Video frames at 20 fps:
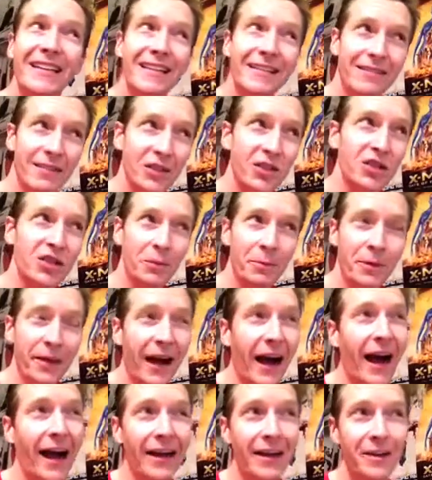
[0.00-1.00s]
This should be
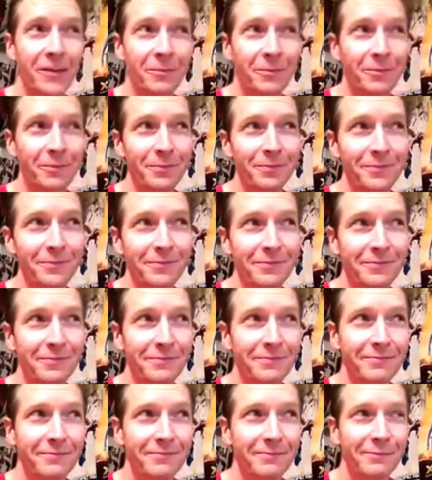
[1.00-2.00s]
higher,
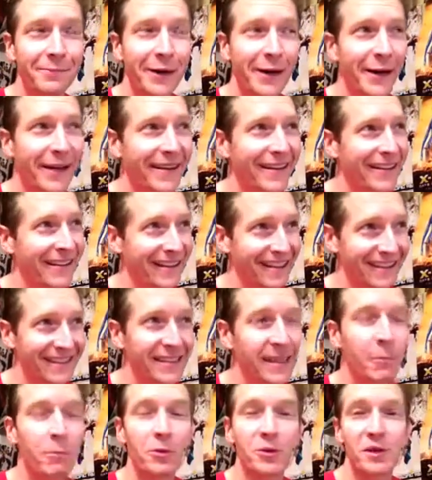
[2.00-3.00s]
but it's
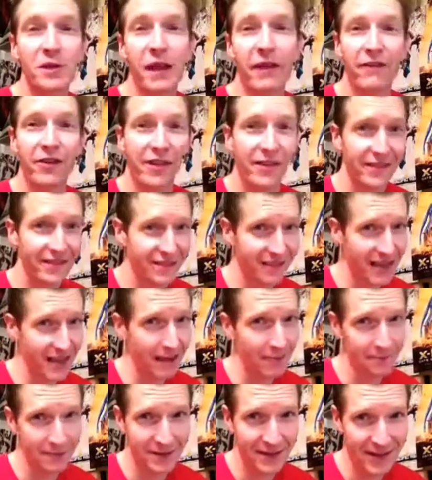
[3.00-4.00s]
number 7 on the
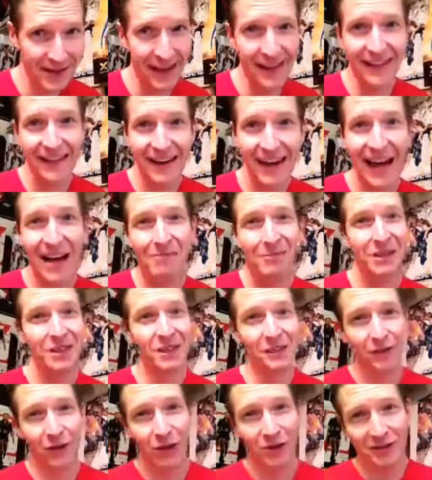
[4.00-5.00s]
top 10 comedies
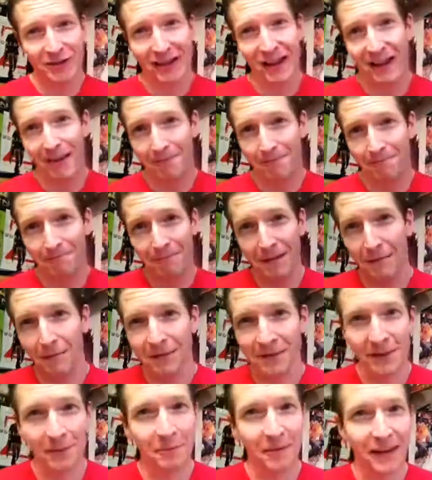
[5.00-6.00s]
of all time. Maybe
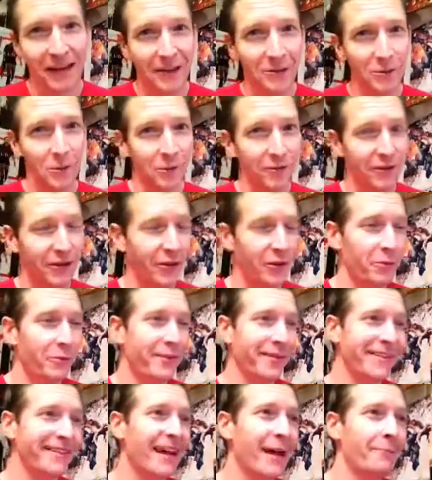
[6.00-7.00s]
someday I'll do a video
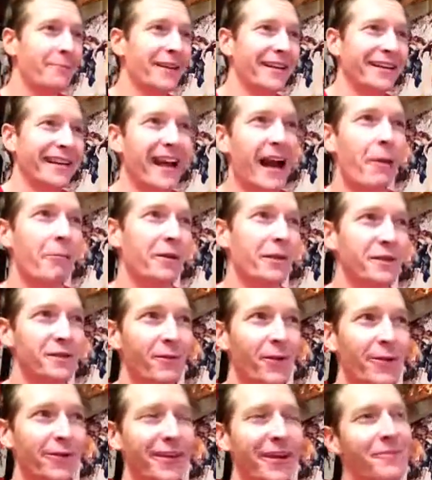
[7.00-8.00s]
about the top 10 comedies of
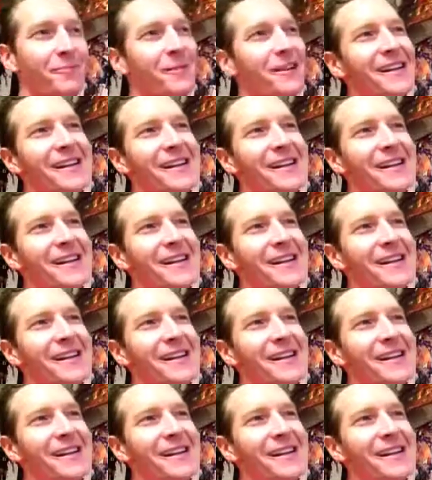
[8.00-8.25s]
all time.